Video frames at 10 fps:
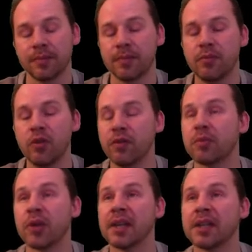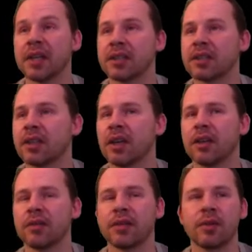movie Braindead, and I
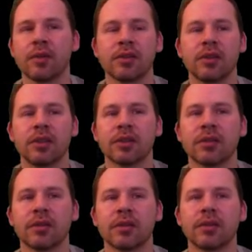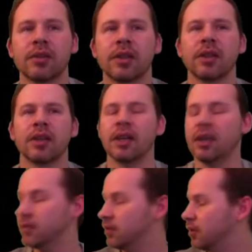think it was called Dead
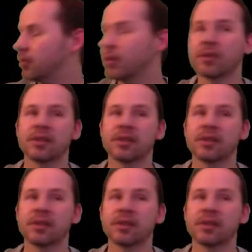Alive, or what was